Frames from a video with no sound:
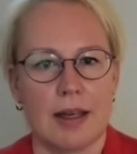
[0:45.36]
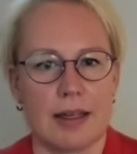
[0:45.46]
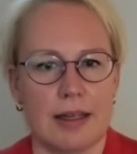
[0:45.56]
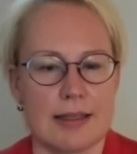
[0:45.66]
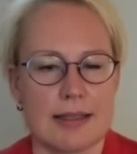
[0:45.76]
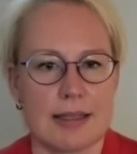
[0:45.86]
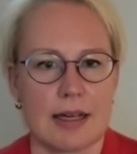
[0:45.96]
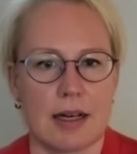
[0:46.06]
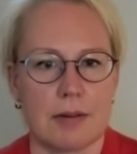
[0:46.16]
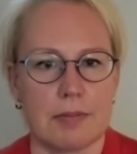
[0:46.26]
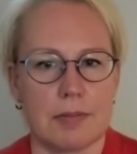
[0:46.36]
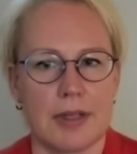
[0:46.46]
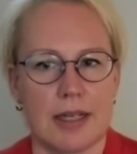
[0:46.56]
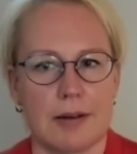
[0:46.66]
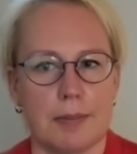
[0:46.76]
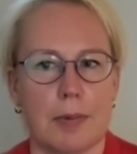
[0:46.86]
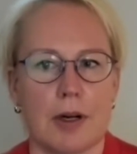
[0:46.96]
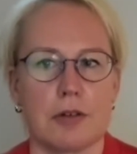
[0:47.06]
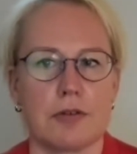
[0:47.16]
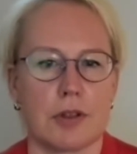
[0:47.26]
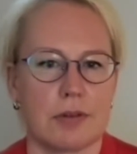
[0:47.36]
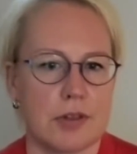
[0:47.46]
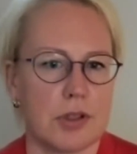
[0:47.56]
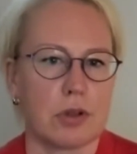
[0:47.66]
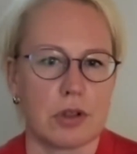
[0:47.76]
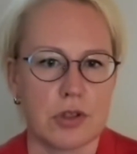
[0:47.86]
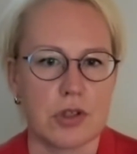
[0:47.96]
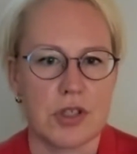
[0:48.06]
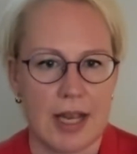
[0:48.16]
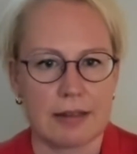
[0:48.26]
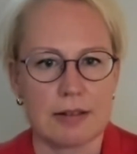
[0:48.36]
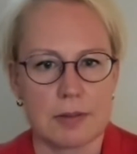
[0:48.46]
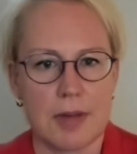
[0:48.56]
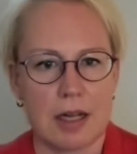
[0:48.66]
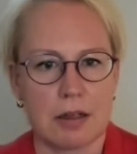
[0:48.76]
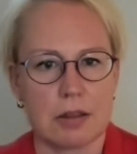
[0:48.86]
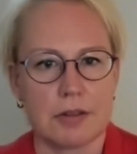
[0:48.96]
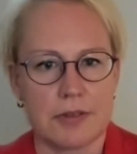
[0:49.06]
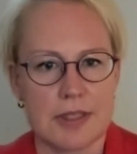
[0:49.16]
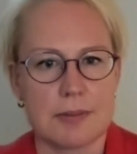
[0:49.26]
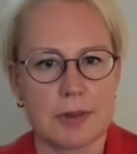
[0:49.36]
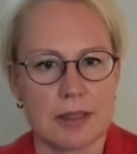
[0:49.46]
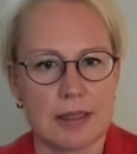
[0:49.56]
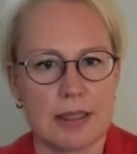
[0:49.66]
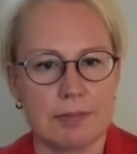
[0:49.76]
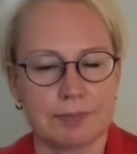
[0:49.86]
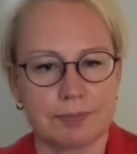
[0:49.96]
is part of the so-called societal model of disability.